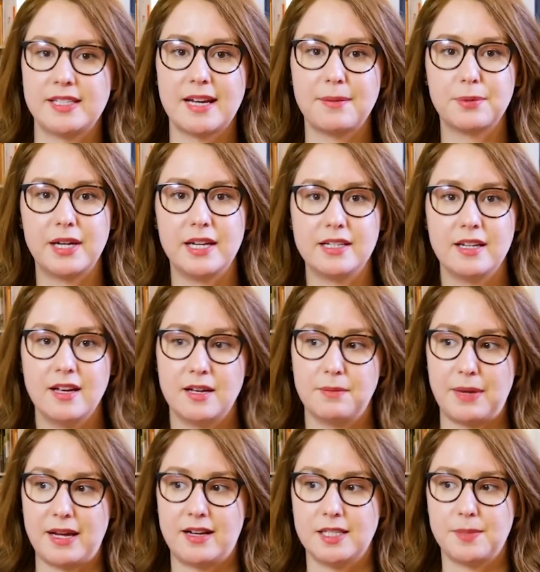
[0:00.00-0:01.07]
separate.
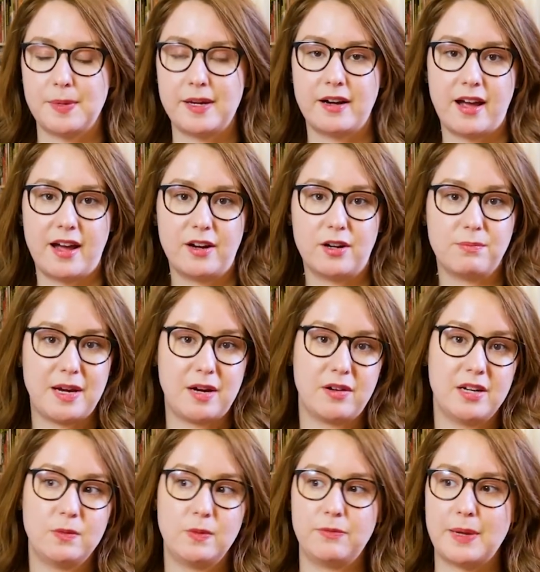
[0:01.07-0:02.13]
My husband and I are
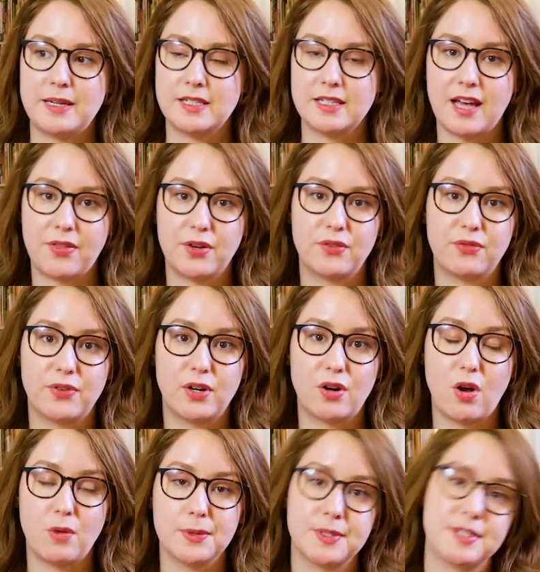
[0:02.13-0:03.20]
married, we've been together
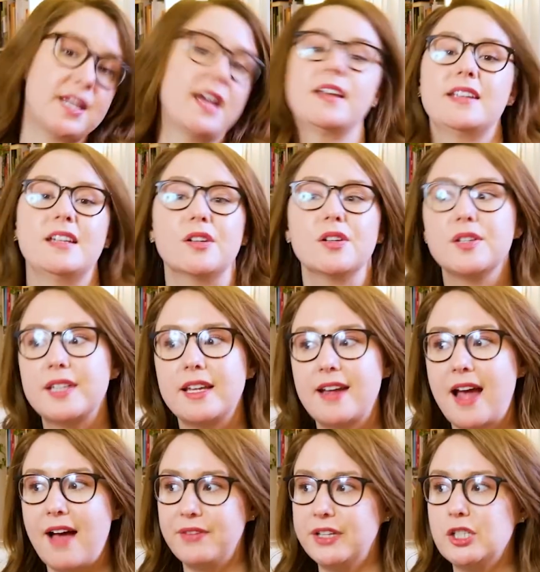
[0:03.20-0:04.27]
for almost 10 years, and
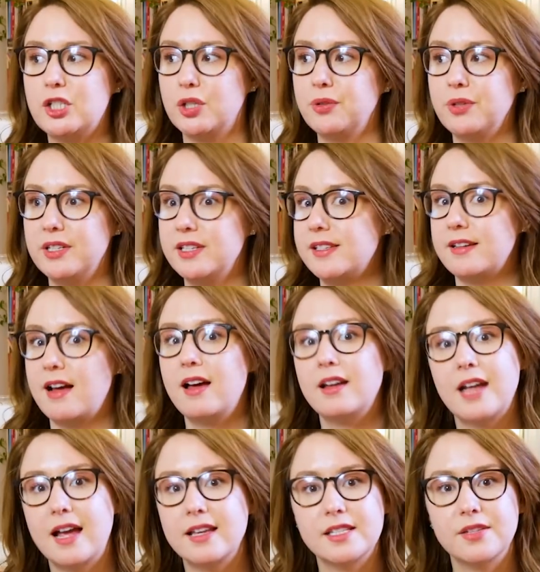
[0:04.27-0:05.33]
having children is
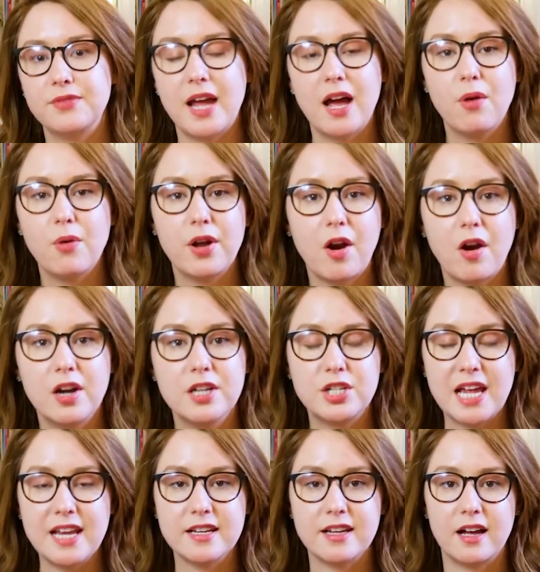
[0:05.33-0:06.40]
not, as of now, on our
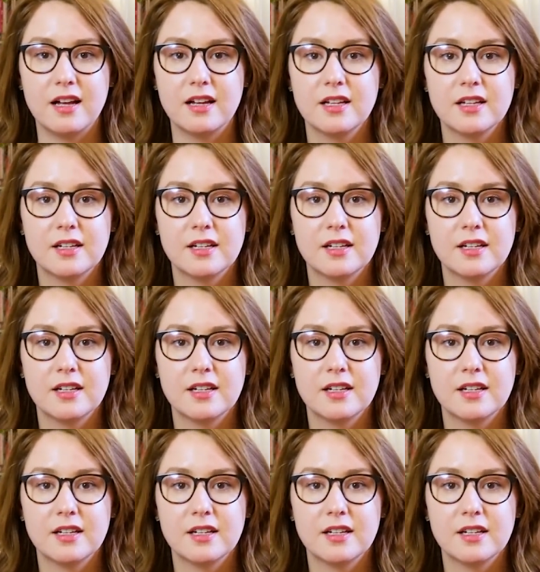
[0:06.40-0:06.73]
agenda.